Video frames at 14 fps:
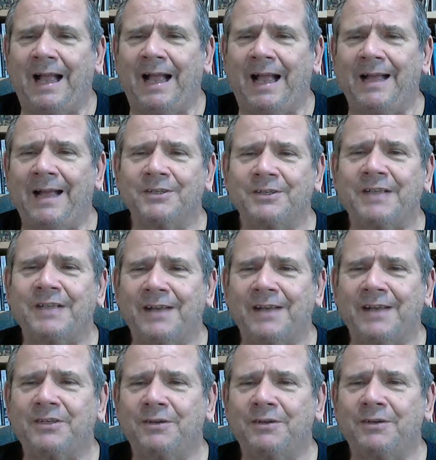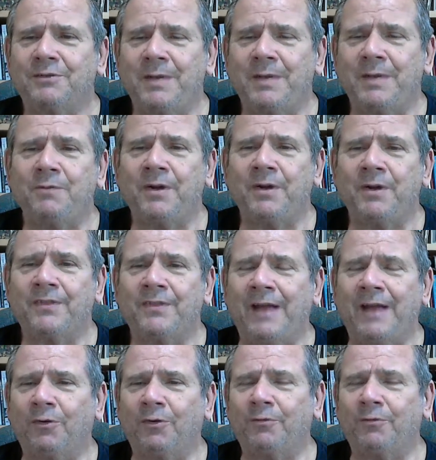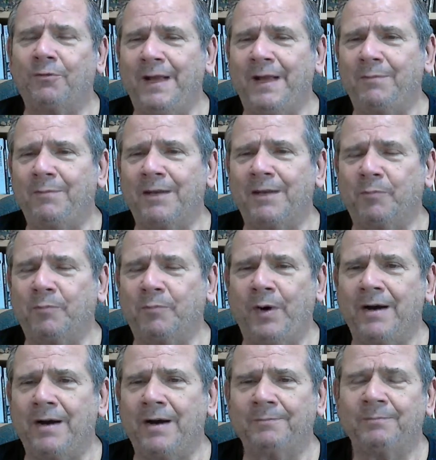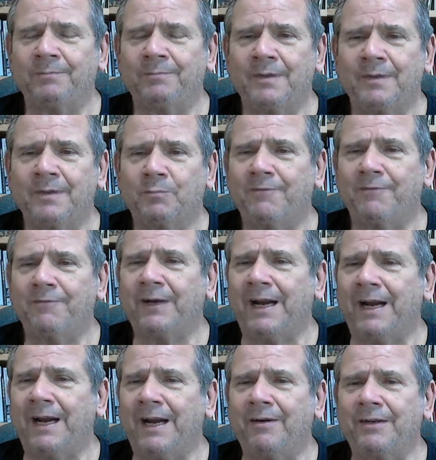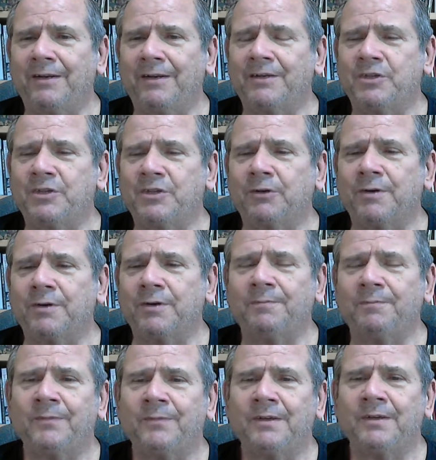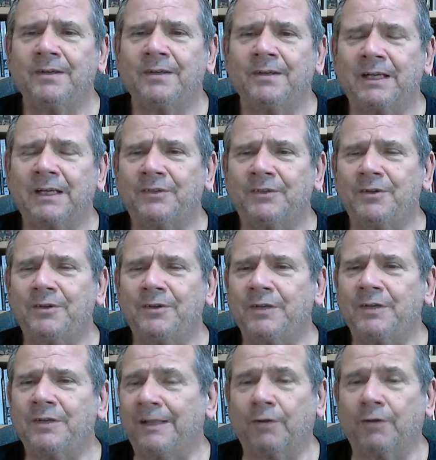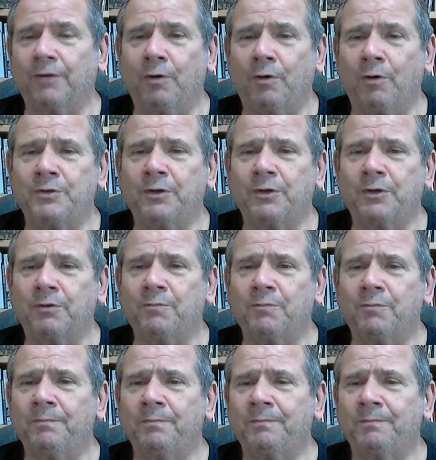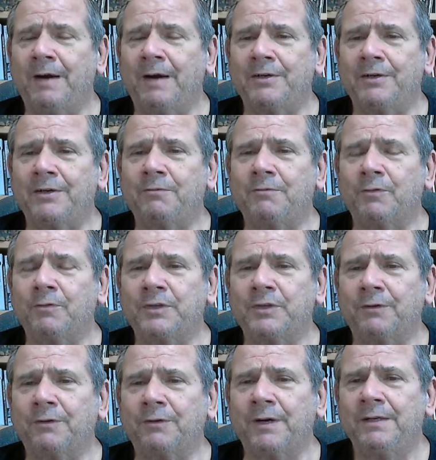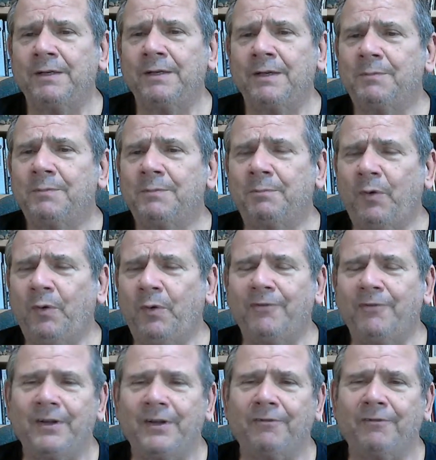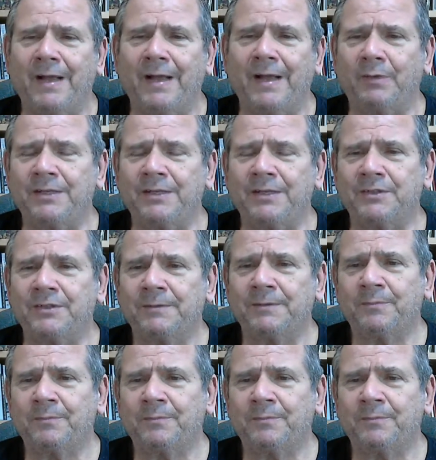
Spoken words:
I just ask you to be with that whole family in prayer. Pray for Karen and the children, continued, their grown children, married grown children, but pray for their families.